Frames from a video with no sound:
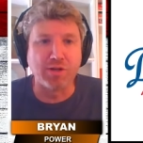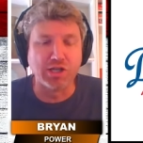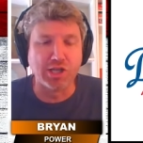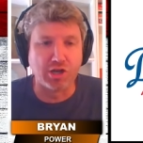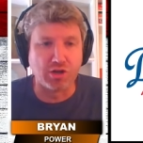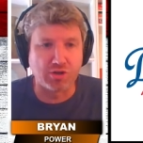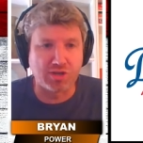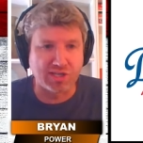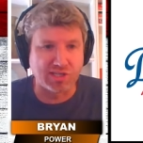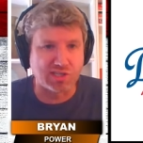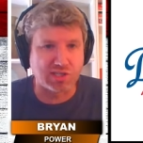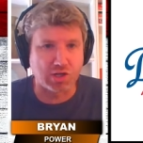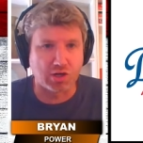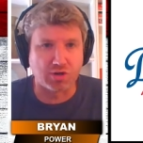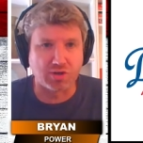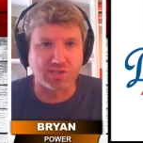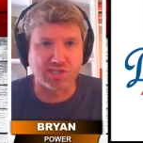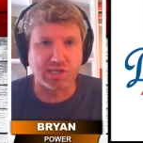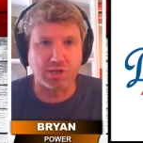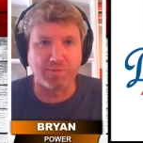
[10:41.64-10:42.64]
a little
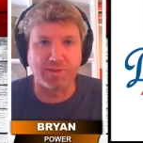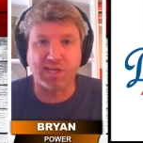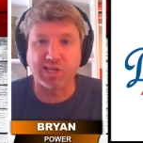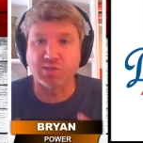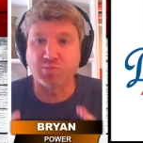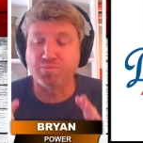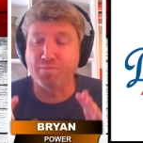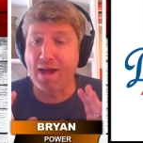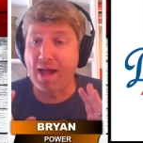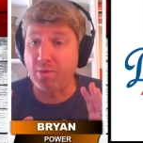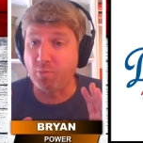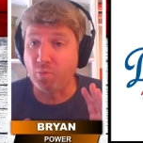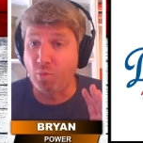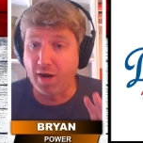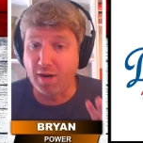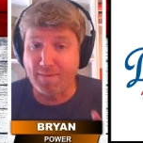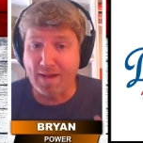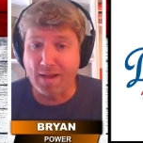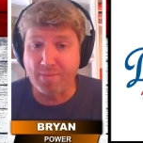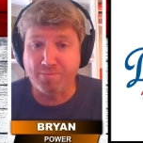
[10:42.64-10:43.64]
concerned still because
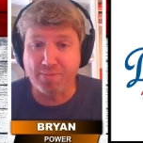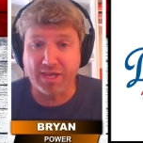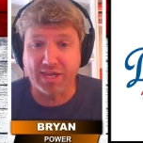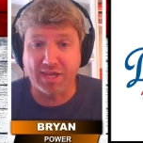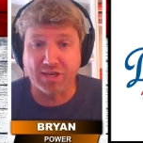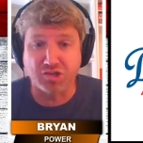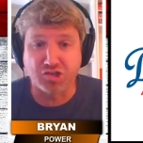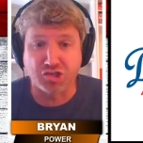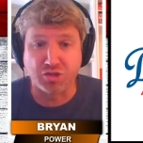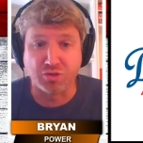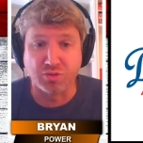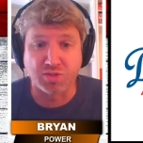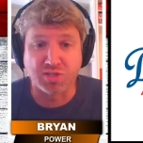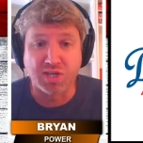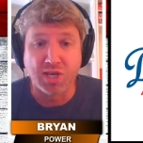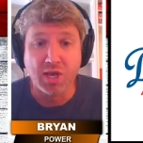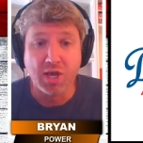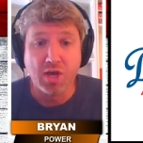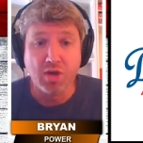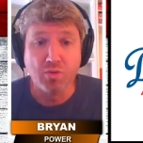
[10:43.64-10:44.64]
one of my big
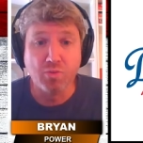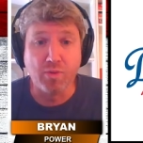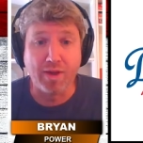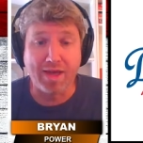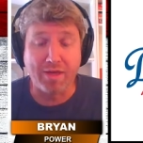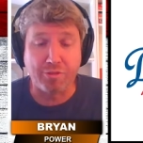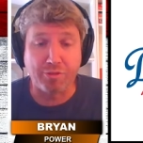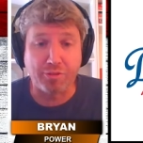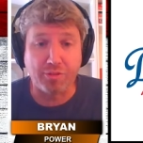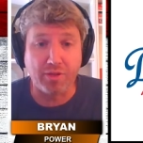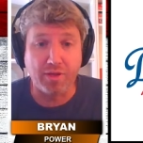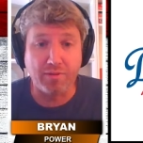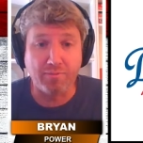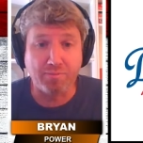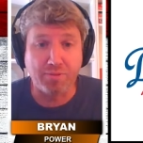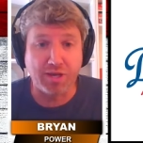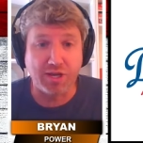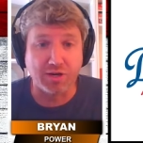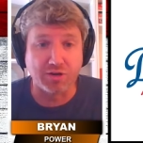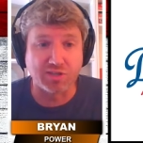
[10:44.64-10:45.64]
issues with
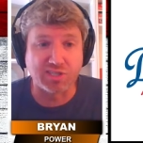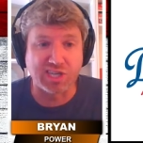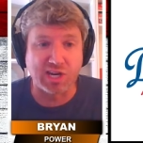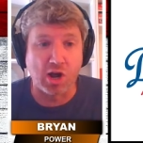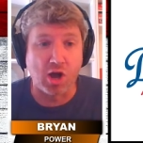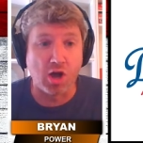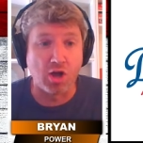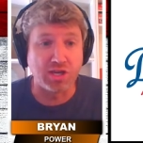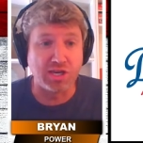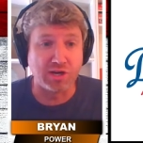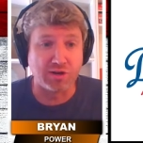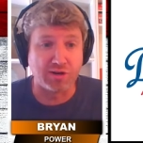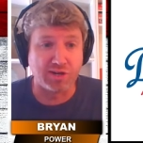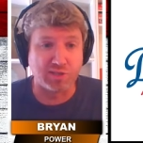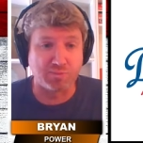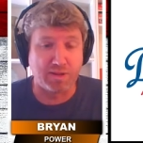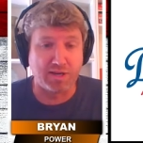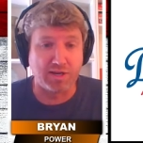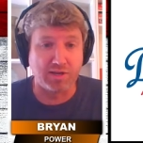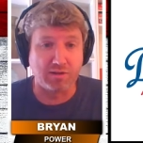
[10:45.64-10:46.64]
Peterson all year
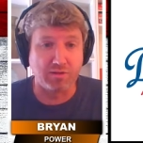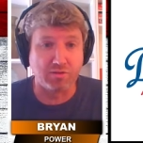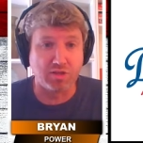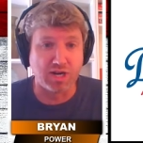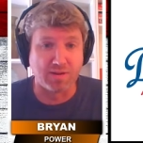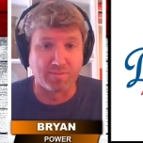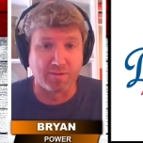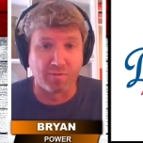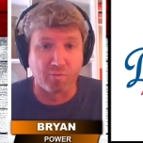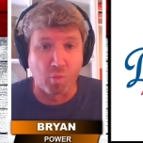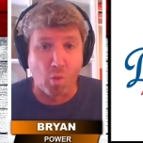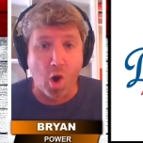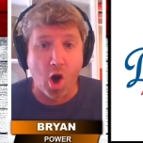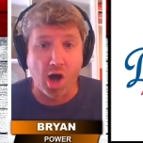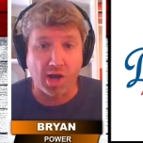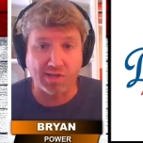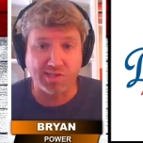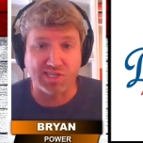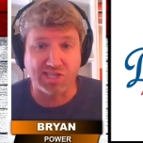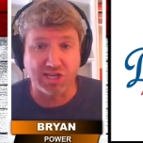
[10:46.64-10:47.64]
has been the number of
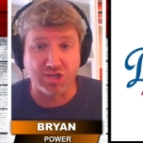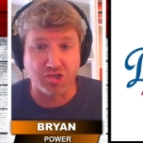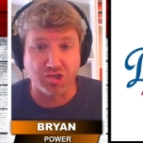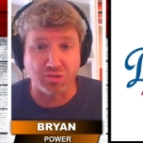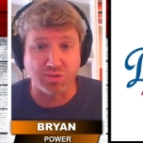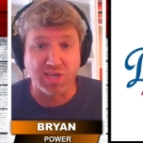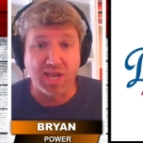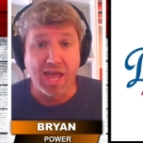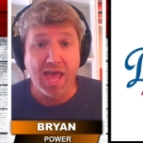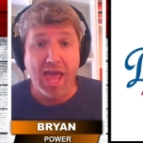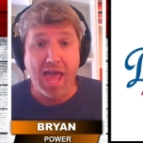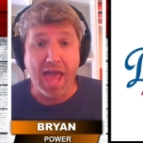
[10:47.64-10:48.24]
walks he issues.